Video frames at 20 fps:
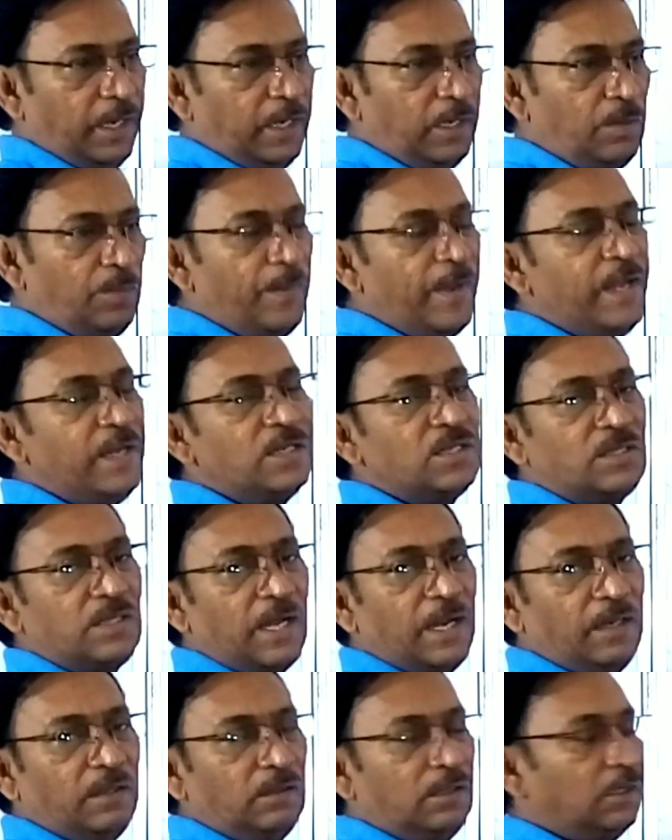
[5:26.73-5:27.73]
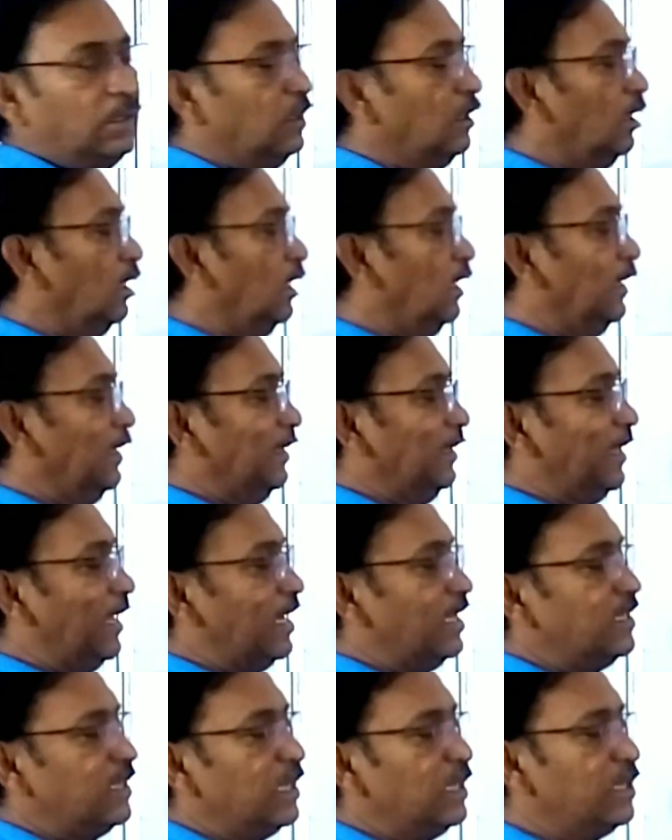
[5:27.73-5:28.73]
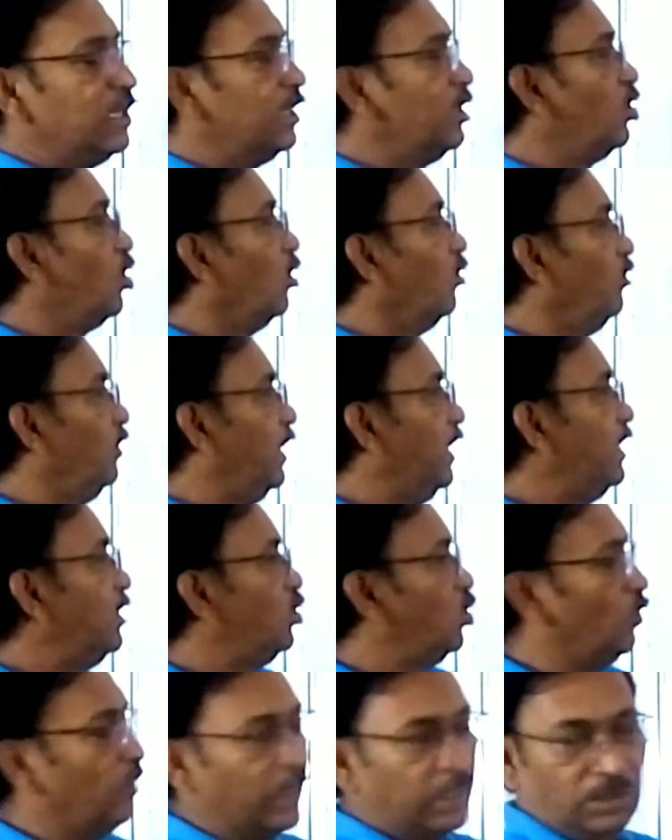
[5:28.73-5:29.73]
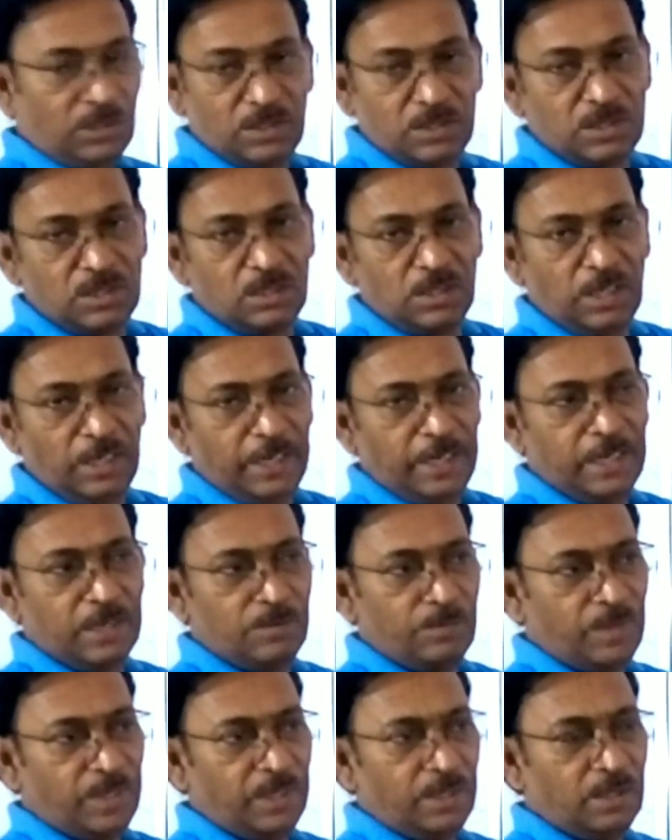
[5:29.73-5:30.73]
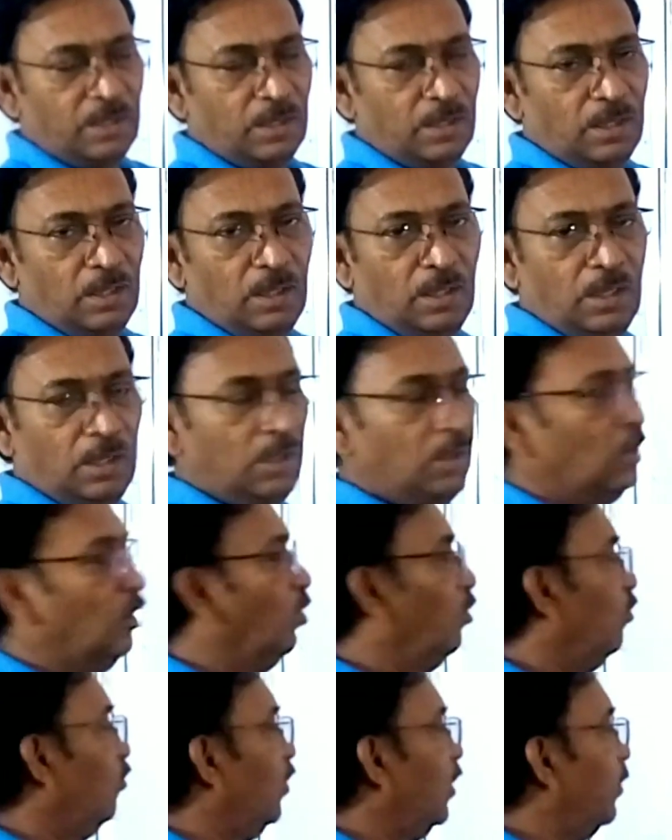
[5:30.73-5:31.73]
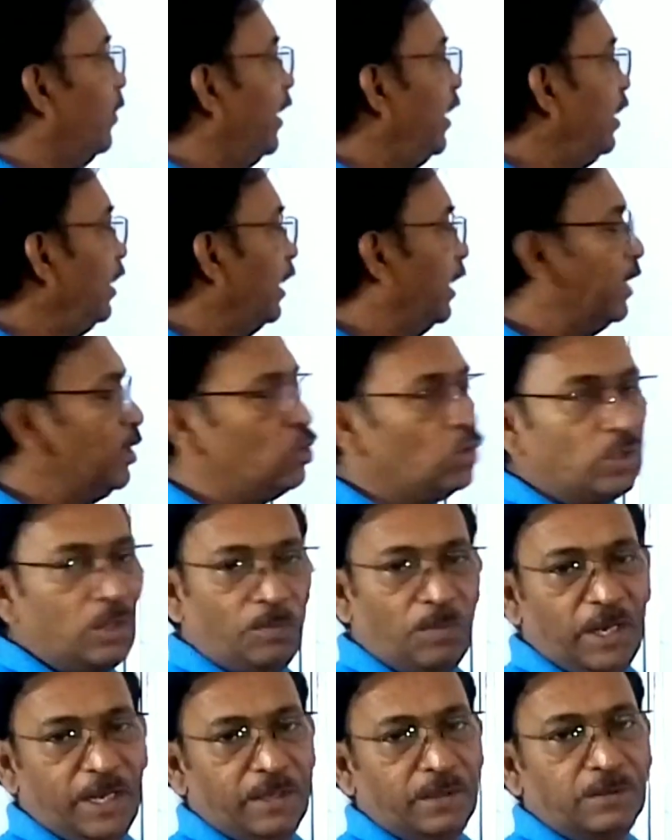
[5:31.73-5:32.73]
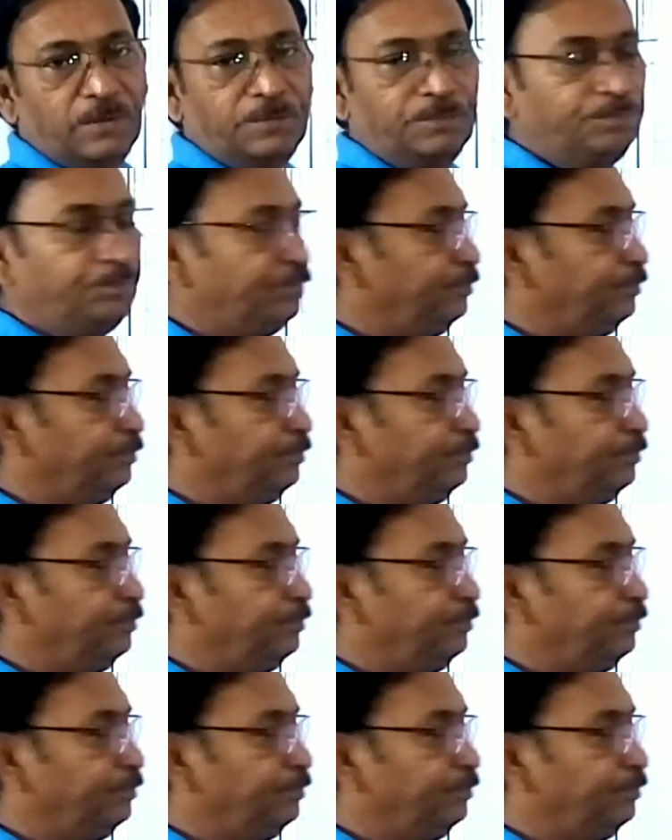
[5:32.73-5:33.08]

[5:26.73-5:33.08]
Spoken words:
It means that the resultant of these two vectors, A and B, will be into the plane.